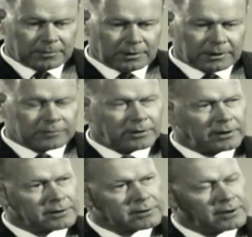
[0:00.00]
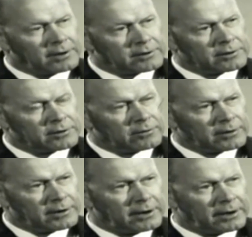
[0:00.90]
electronic science has
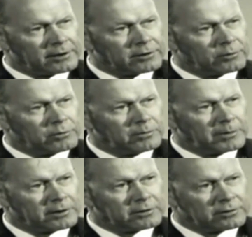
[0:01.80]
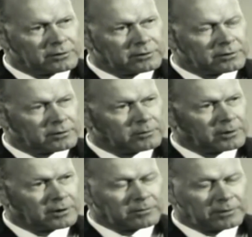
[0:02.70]
only had two dimensions to
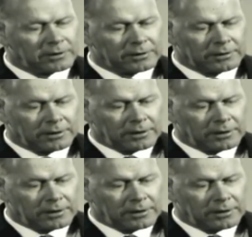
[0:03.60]
work with,